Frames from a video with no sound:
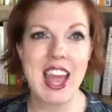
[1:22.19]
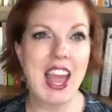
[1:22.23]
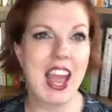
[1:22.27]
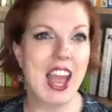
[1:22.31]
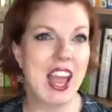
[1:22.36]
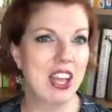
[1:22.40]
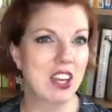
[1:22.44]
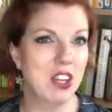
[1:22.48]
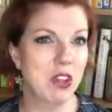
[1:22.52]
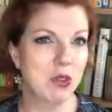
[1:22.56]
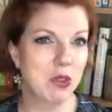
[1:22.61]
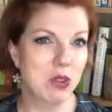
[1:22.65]

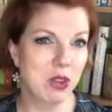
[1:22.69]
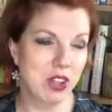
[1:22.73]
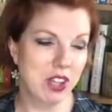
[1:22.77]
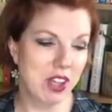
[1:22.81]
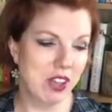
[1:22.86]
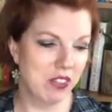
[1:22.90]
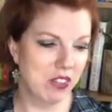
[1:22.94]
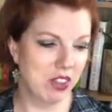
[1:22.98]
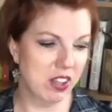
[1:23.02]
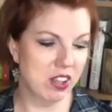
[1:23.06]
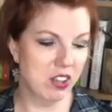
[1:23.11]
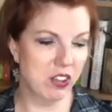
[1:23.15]
And you look
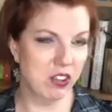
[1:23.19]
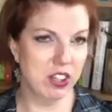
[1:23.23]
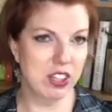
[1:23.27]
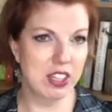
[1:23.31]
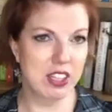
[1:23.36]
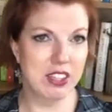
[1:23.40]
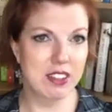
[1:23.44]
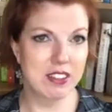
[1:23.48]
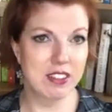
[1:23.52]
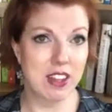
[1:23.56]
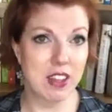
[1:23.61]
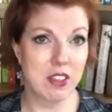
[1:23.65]
at the
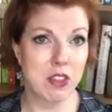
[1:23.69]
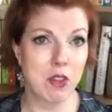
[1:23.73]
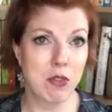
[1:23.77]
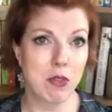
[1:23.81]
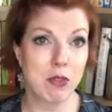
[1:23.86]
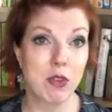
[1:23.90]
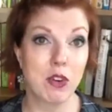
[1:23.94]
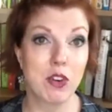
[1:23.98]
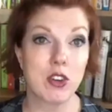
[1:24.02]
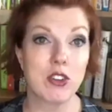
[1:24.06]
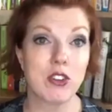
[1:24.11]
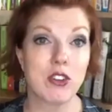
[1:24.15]
ingredients and the
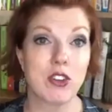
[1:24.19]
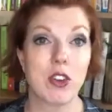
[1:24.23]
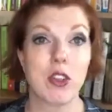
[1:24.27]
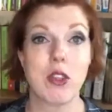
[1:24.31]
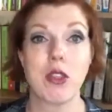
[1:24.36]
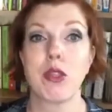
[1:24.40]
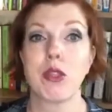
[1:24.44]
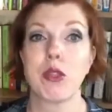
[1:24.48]
first